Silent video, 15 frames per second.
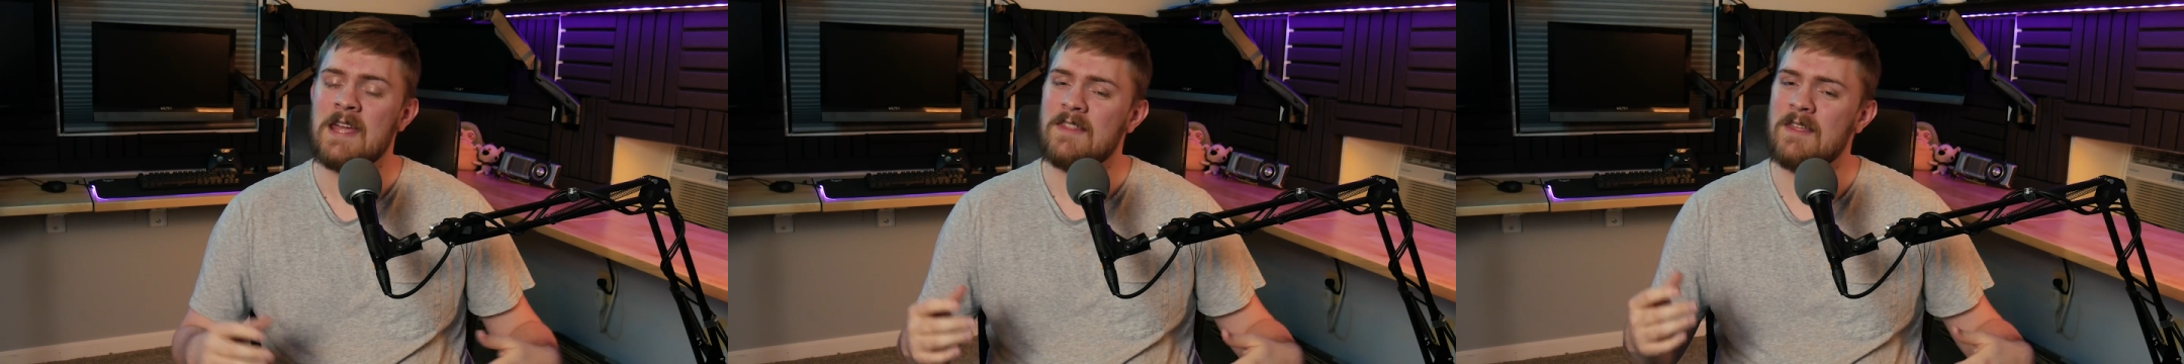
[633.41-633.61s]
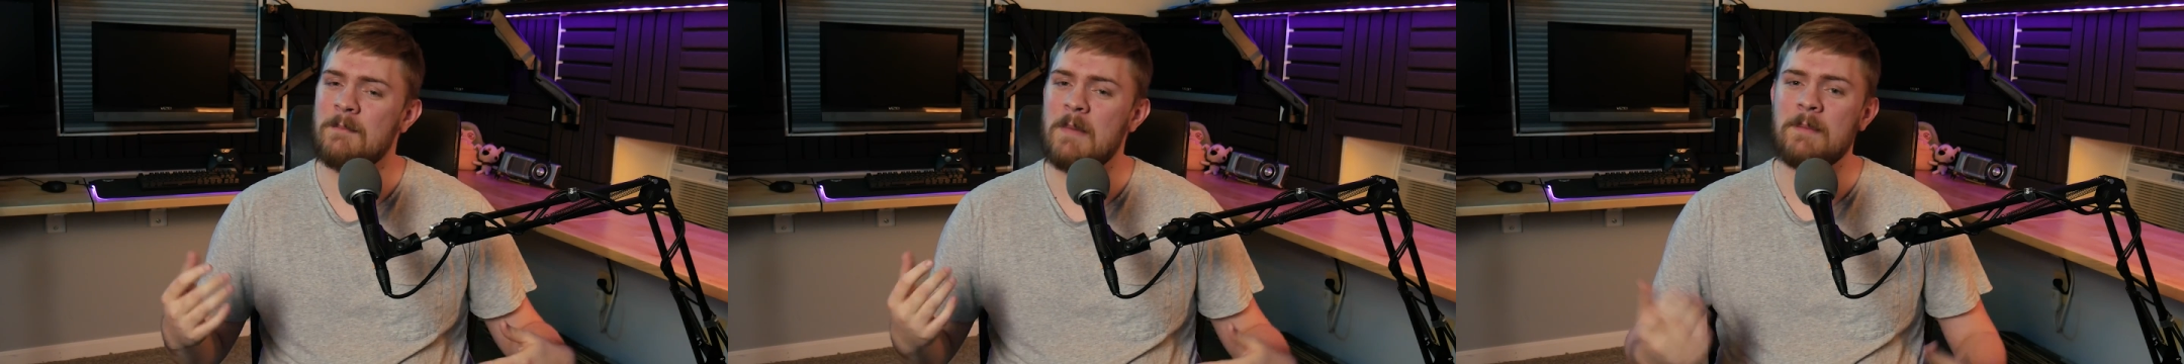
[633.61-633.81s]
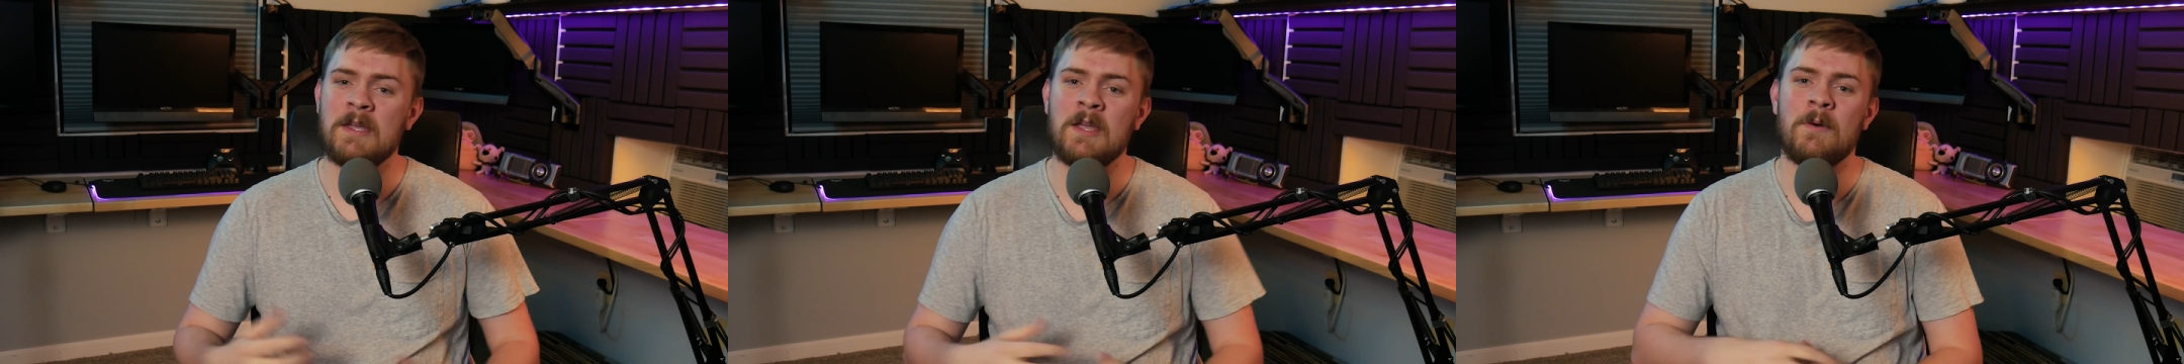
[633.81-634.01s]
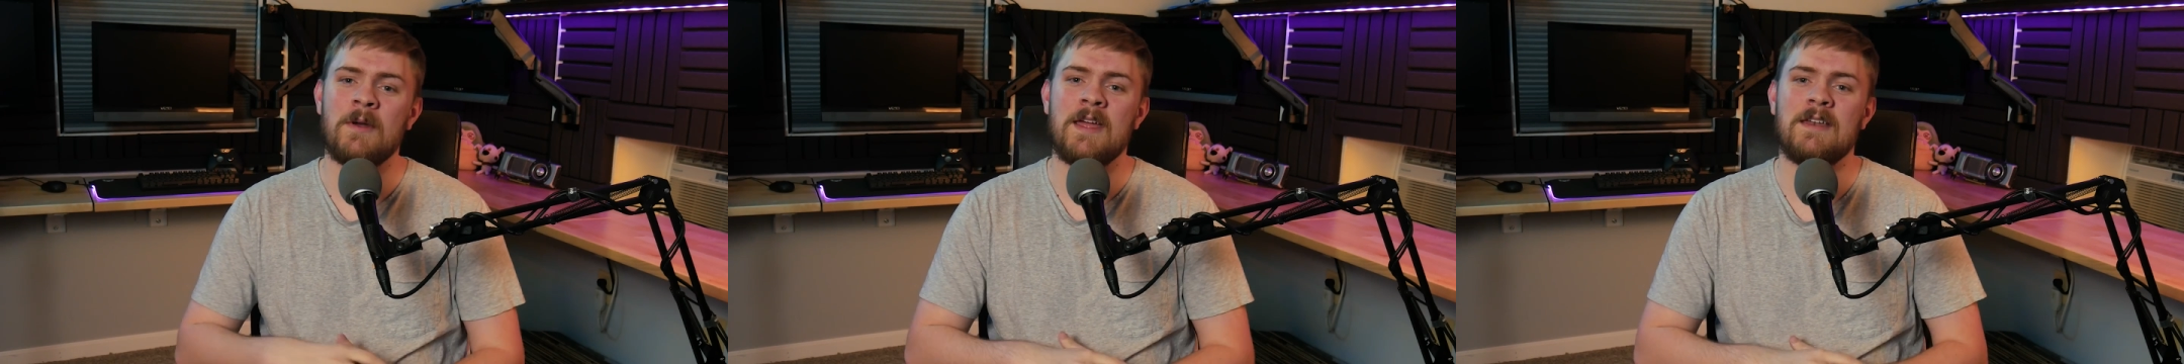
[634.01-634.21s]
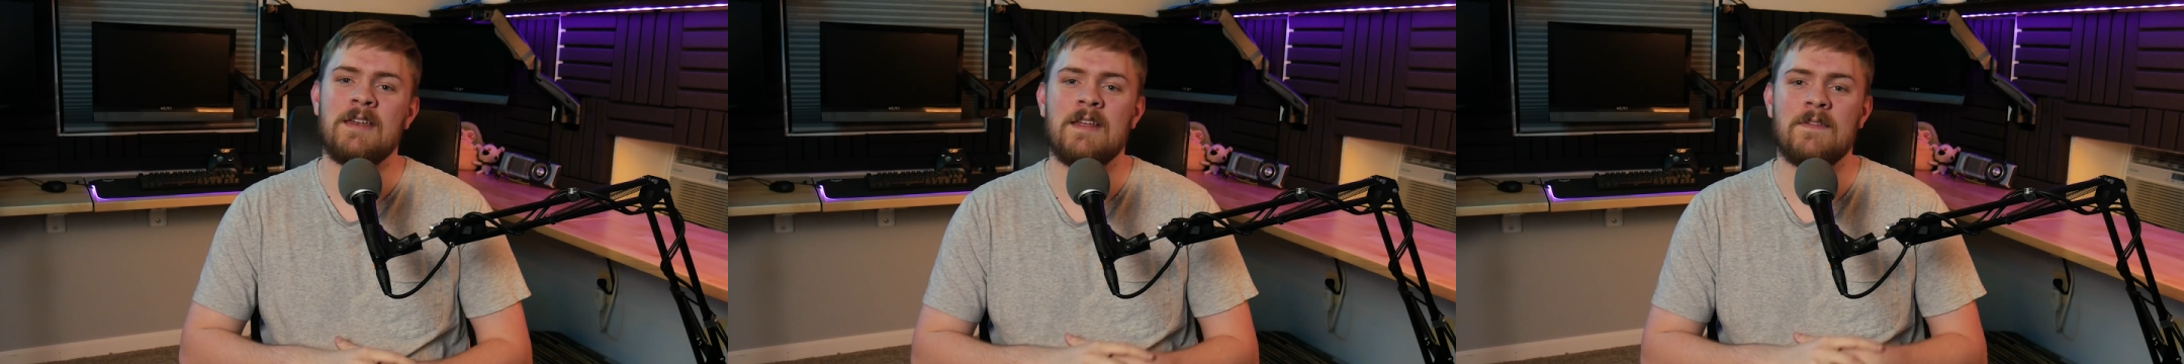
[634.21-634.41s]
then maybe go
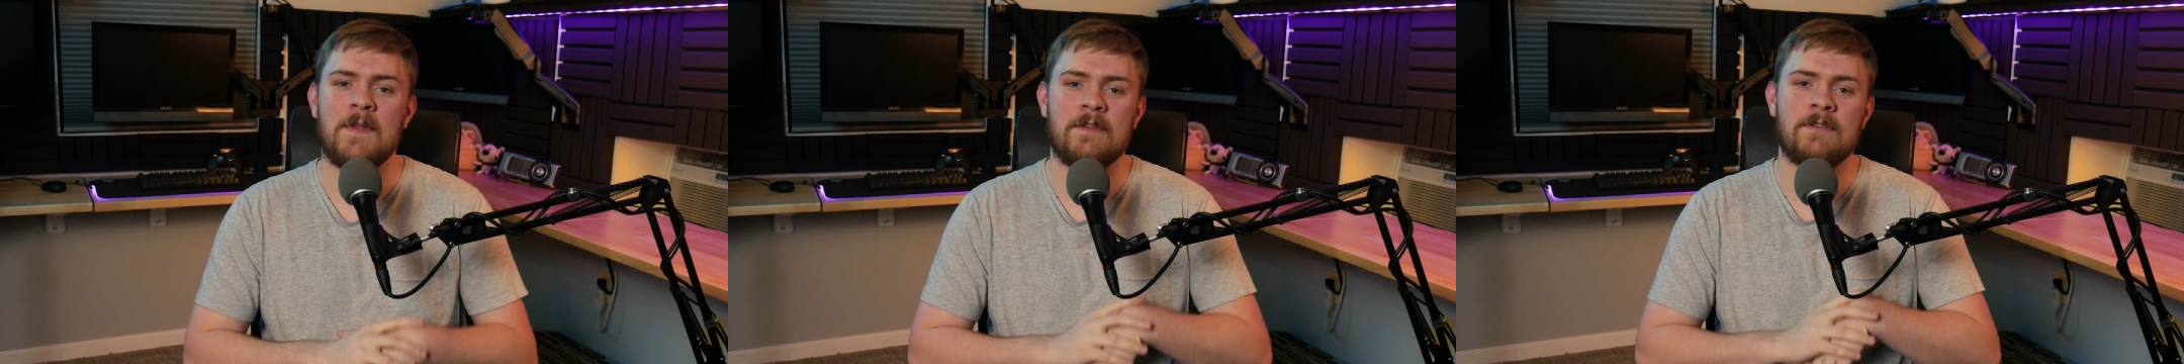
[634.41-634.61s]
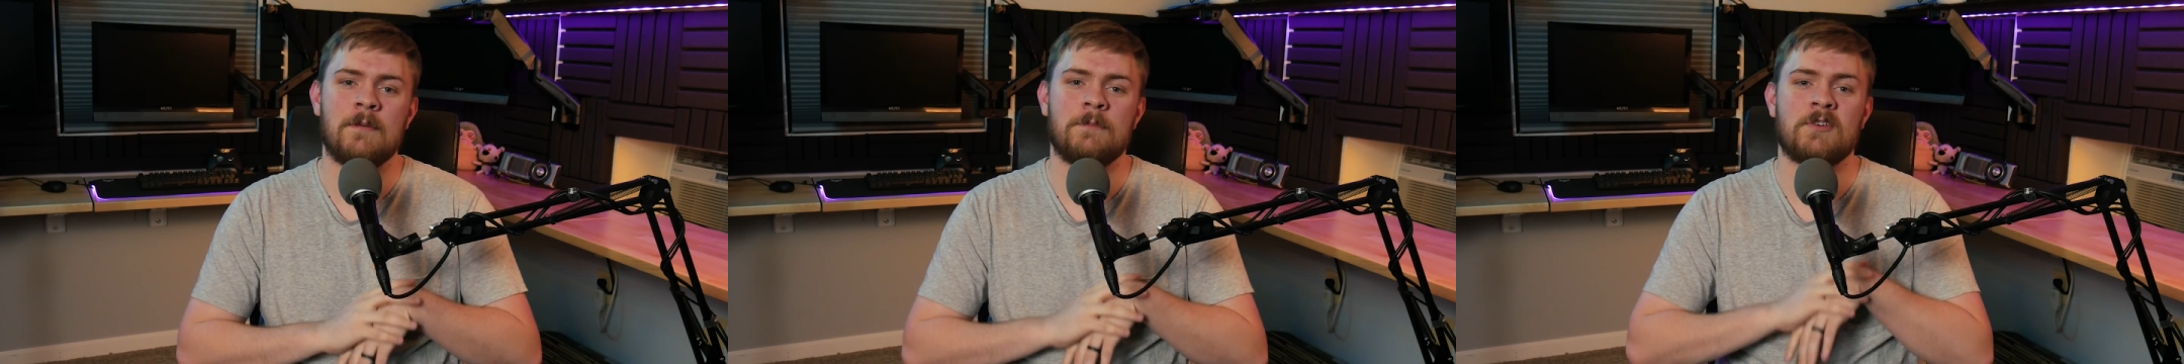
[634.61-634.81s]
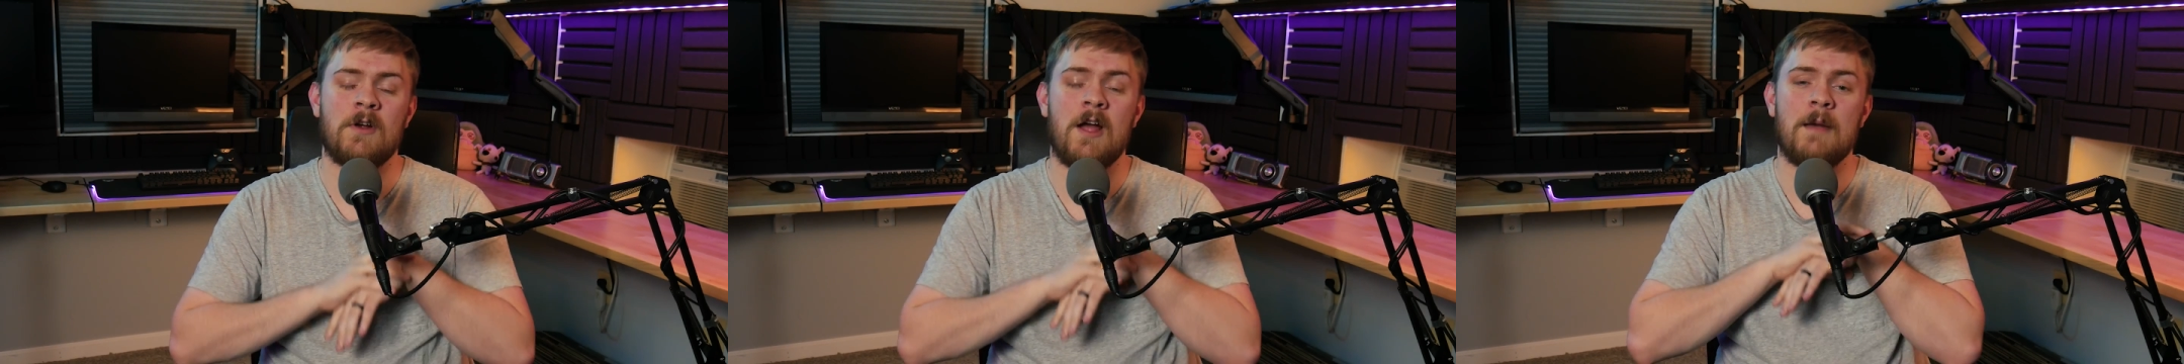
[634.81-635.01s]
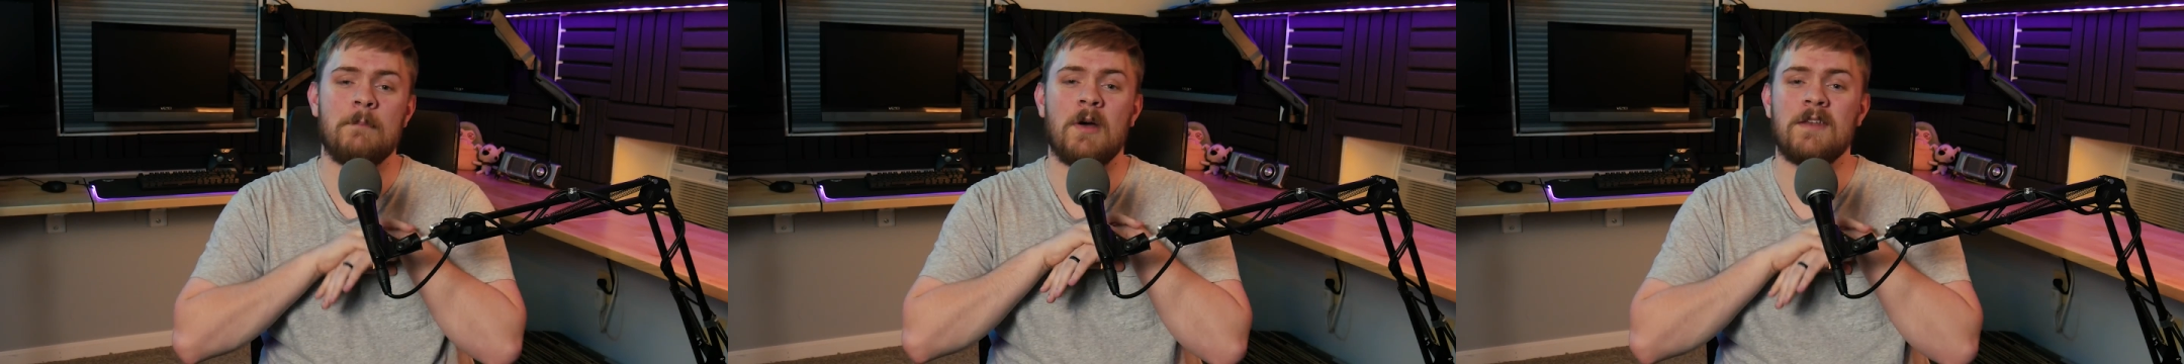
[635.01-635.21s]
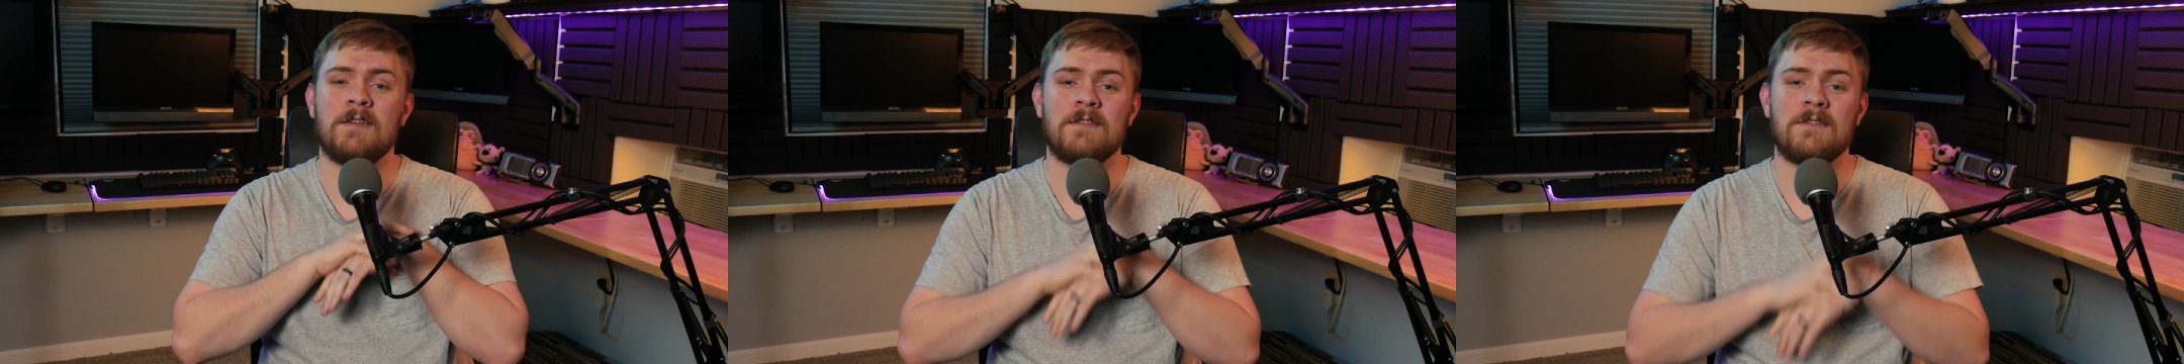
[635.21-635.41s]
ahead and hit that subscribe
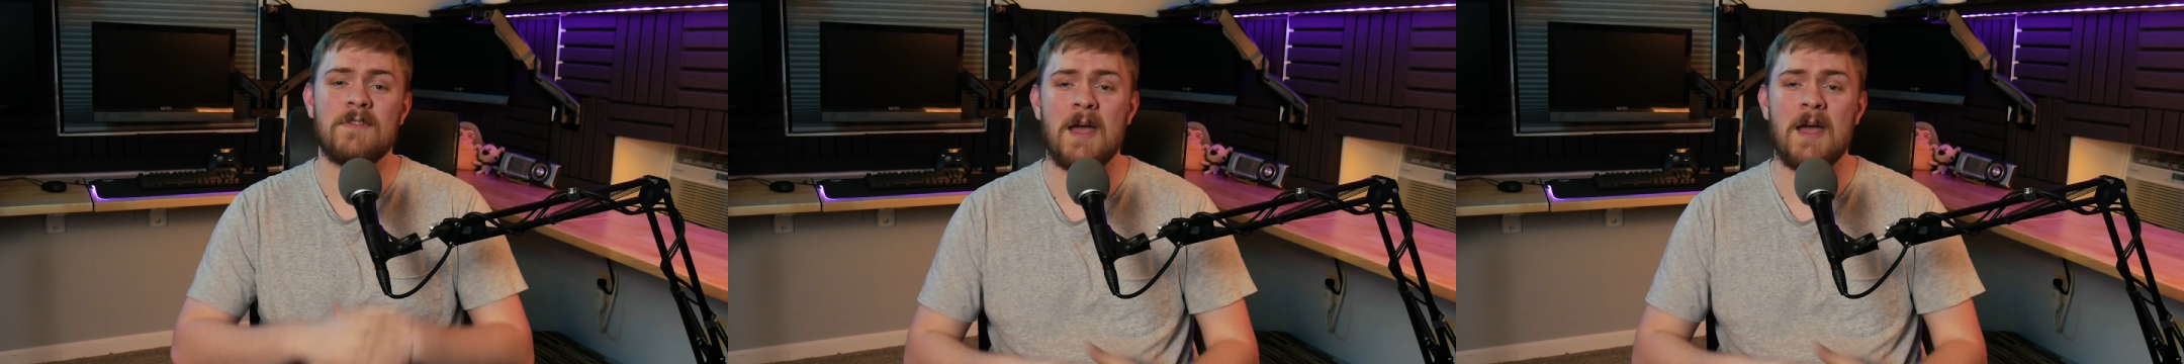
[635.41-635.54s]
button.